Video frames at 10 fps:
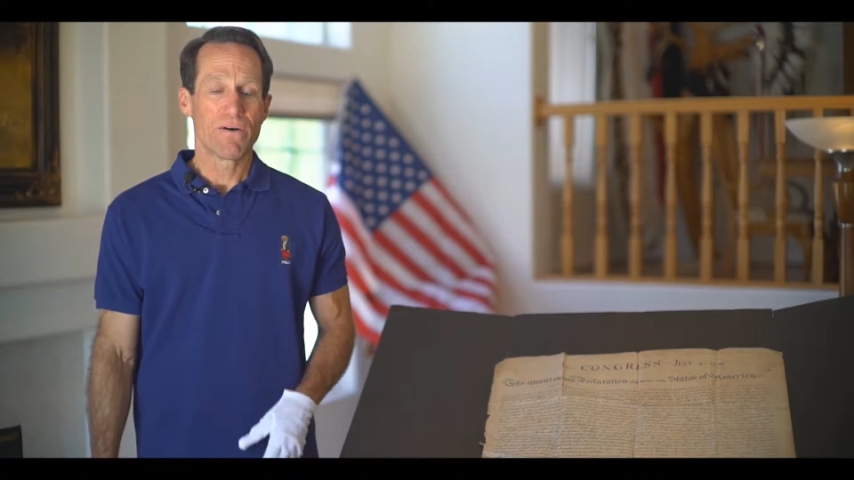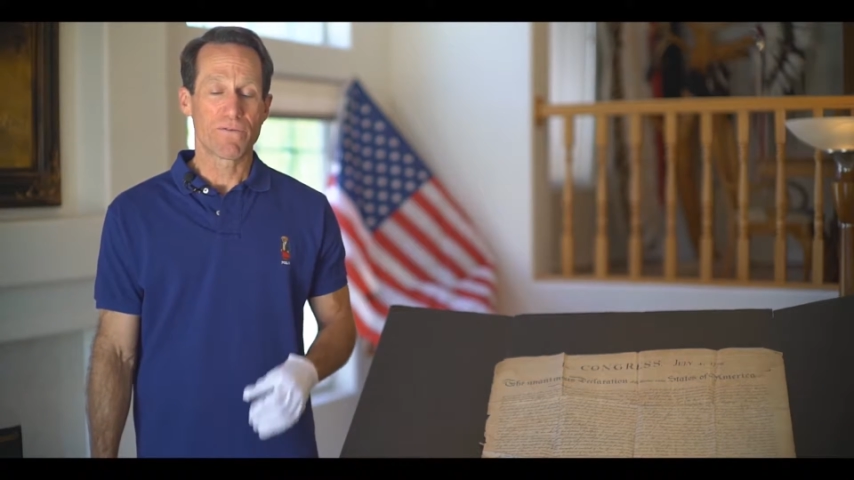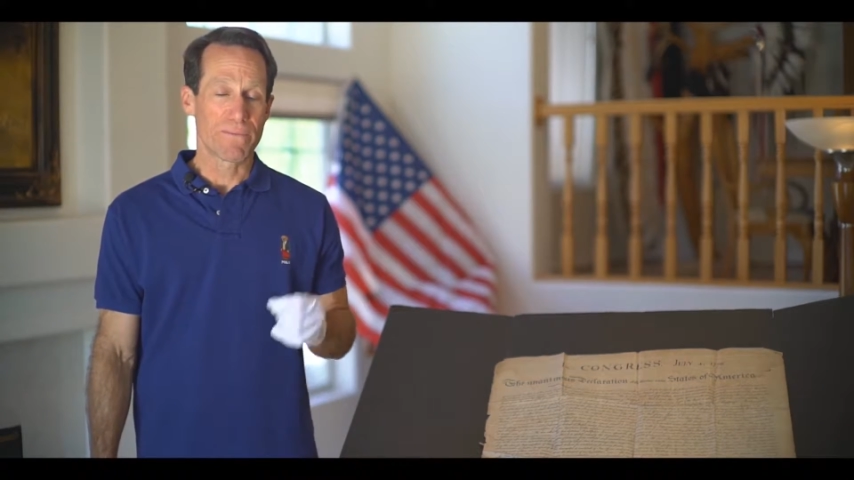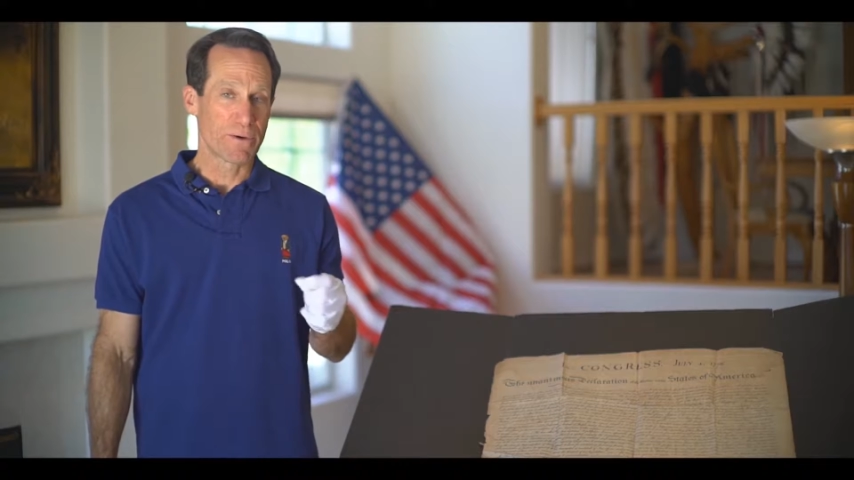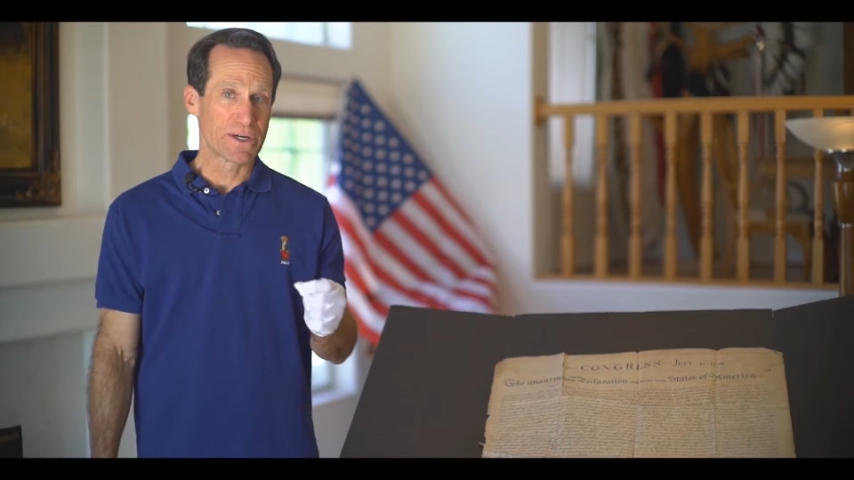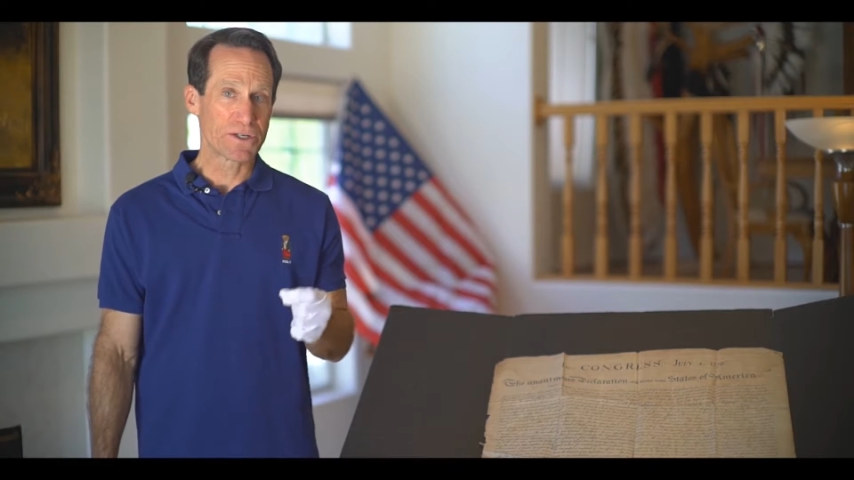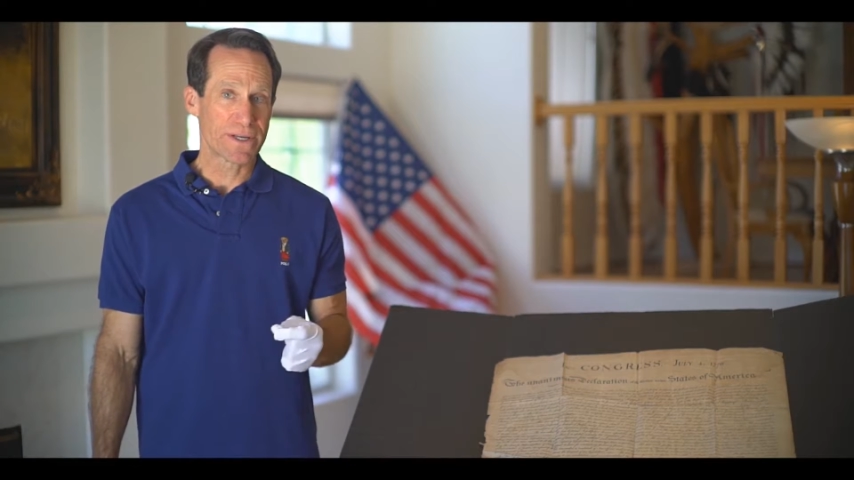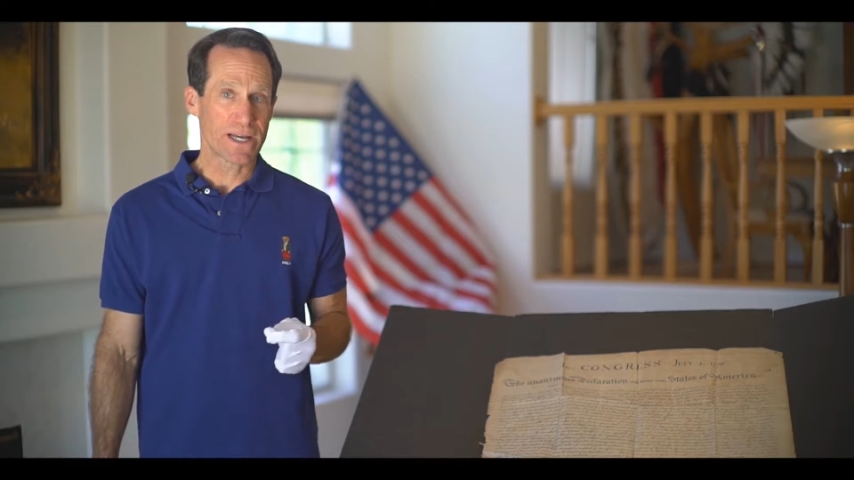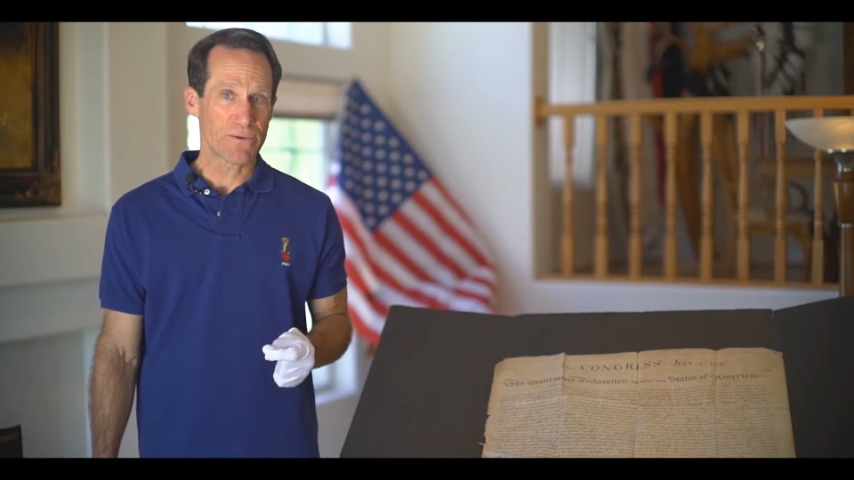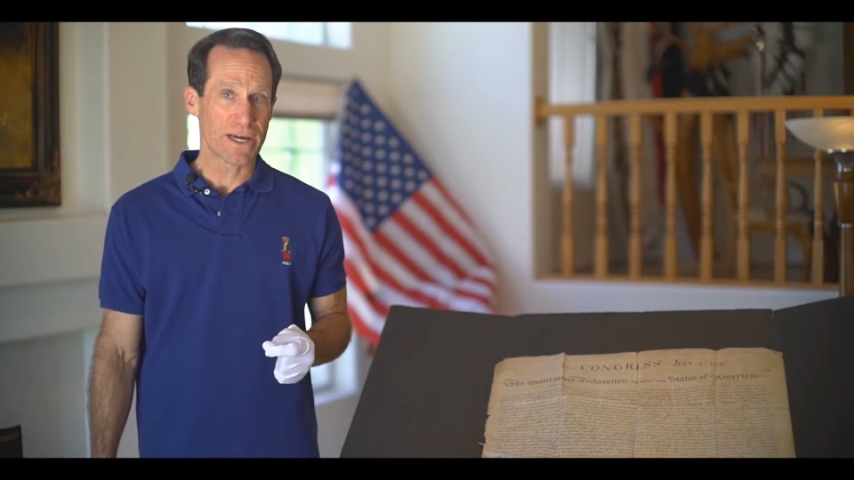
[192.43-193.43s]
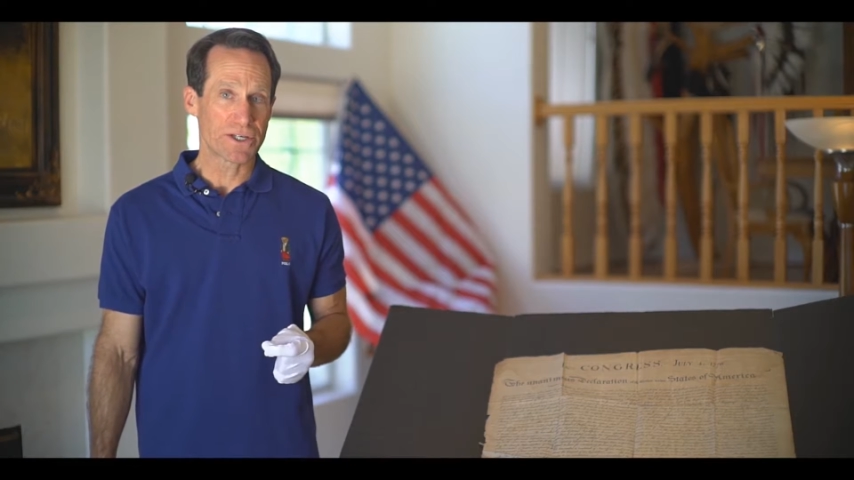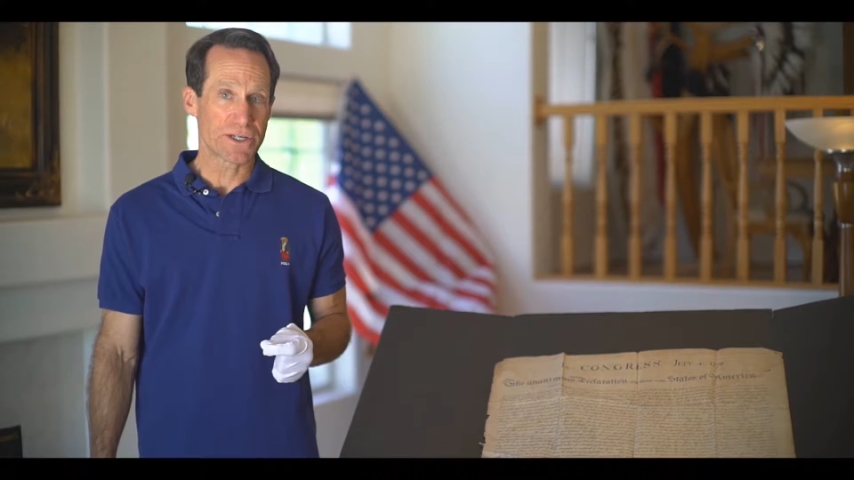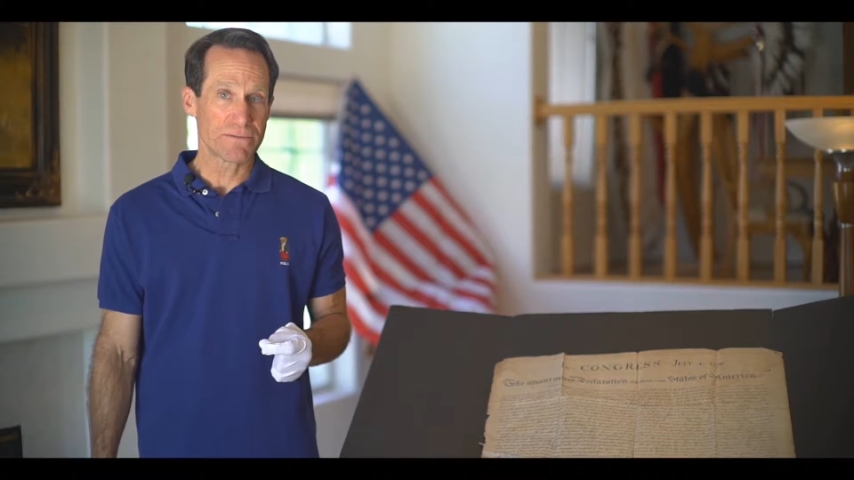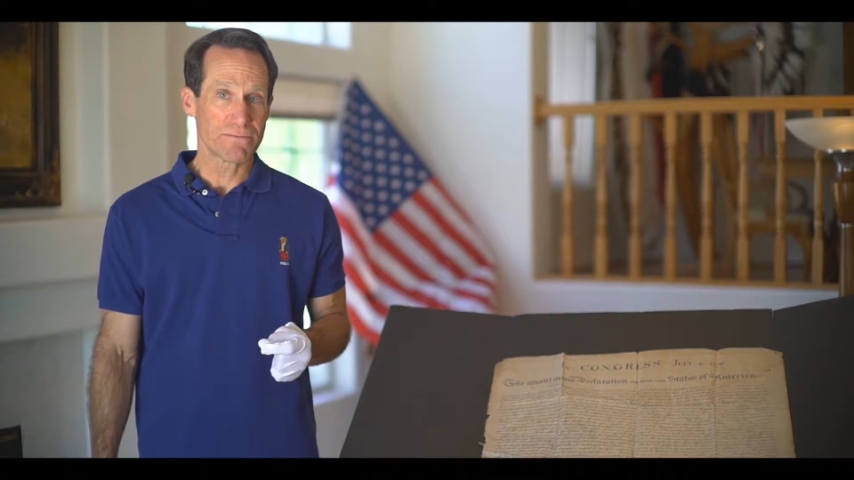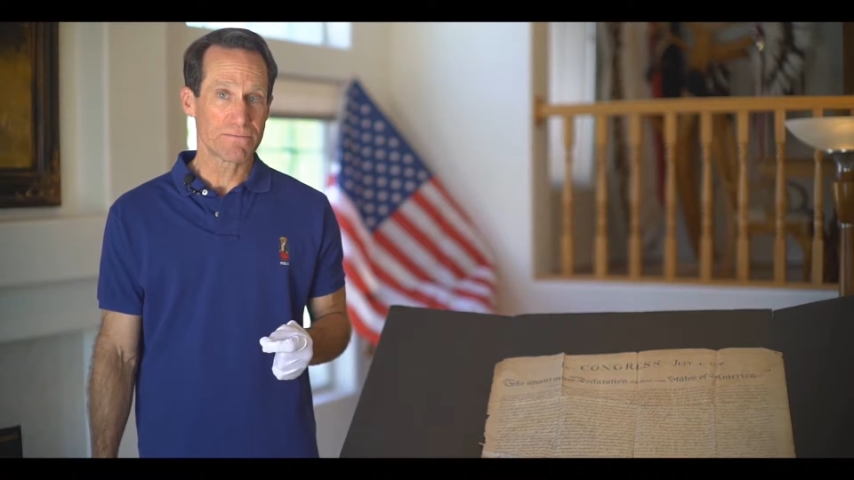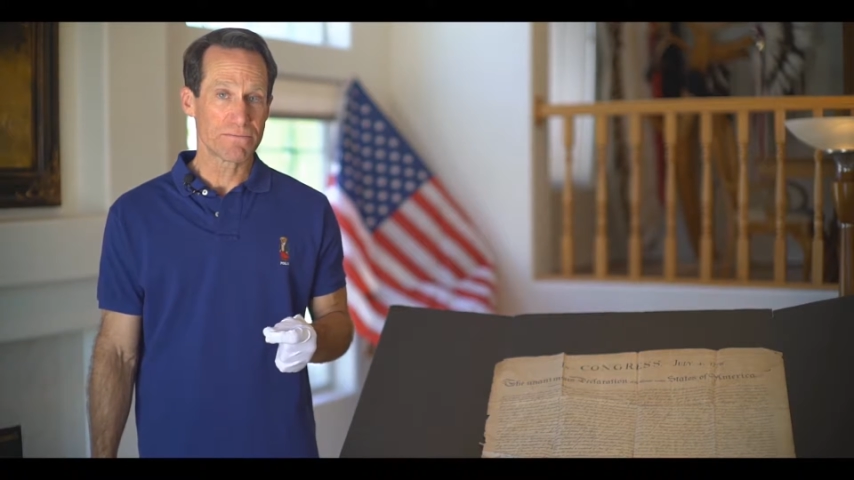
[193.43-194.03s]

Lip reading: From the original Declaration,